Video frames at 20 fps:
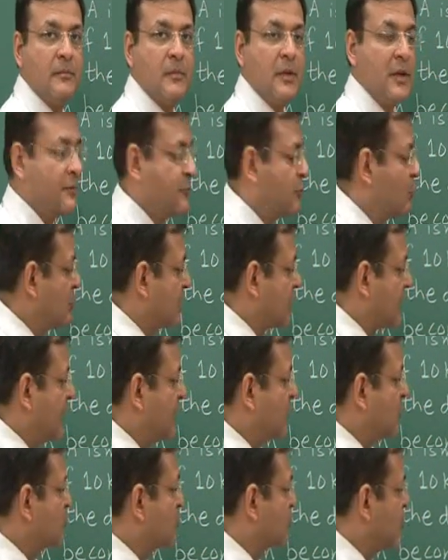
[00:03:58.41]
If you try
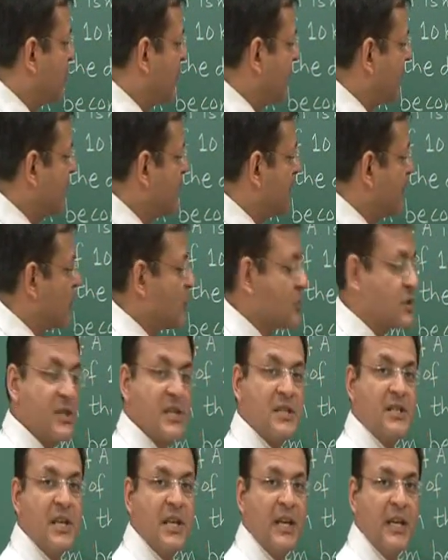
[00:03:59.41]
to superimpose
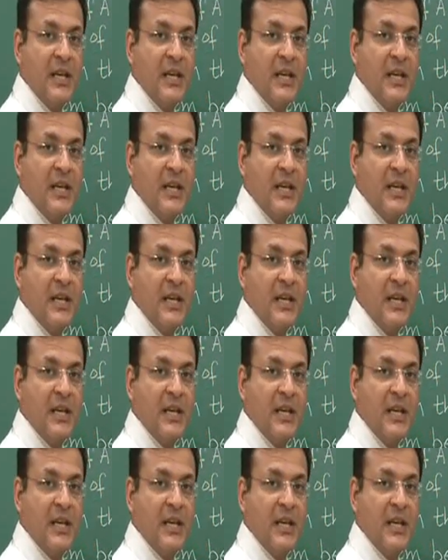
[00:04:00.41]
this thing